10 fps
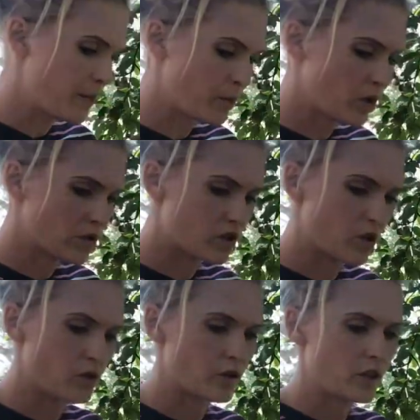people,
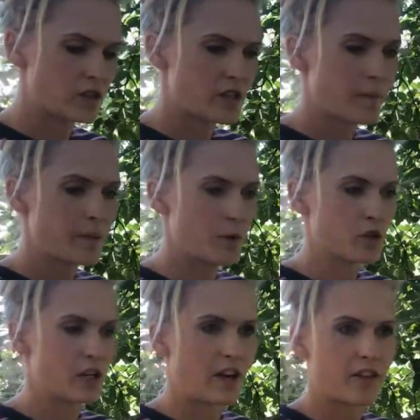so some people
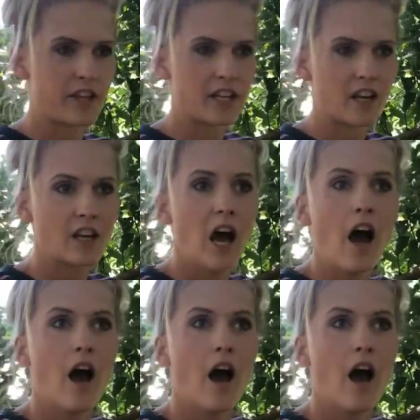are now thinking,